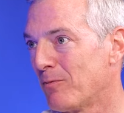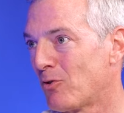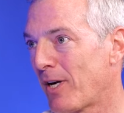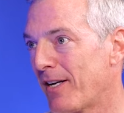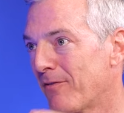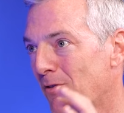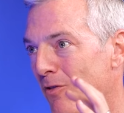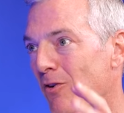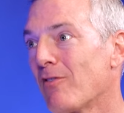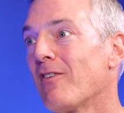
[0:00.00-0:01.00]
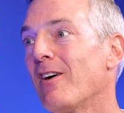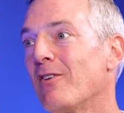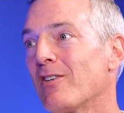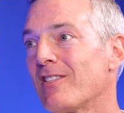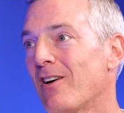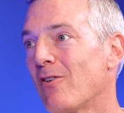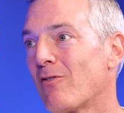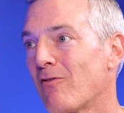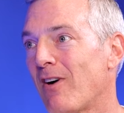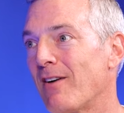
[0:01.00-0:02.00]
trained for 35 years now,
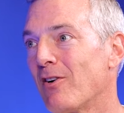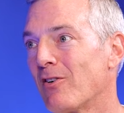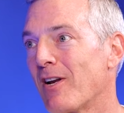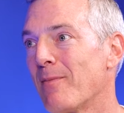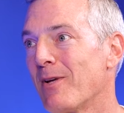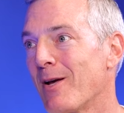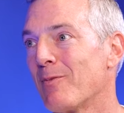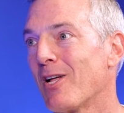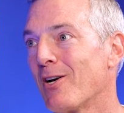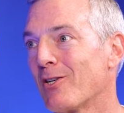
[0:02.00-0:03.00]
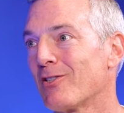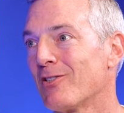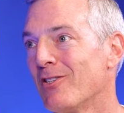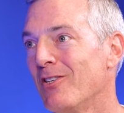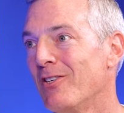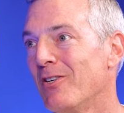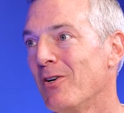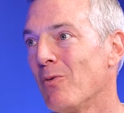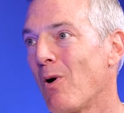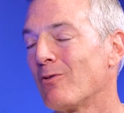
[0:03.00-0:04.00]
over 500 NBA players. Mm-hmm.
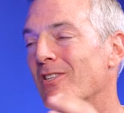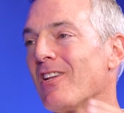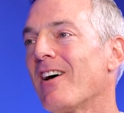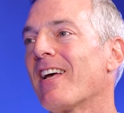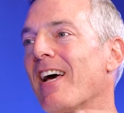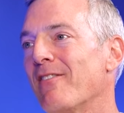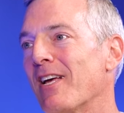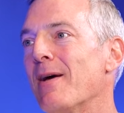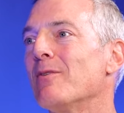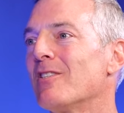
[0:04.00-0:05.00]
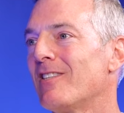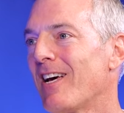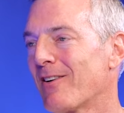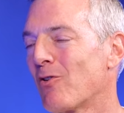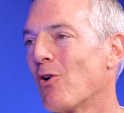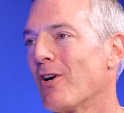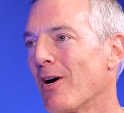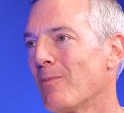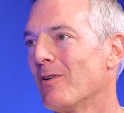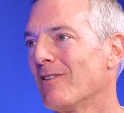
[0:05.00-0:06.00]
What was it like having him as a dad growing
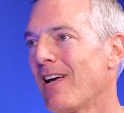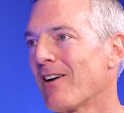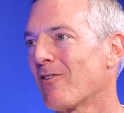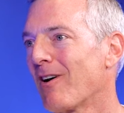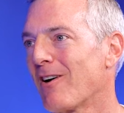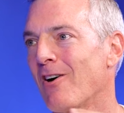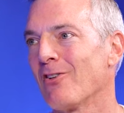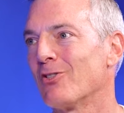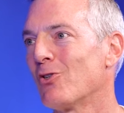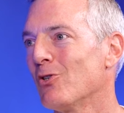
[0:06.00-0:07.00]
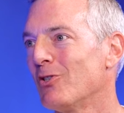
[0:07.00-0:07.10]
up and hanging around all those cool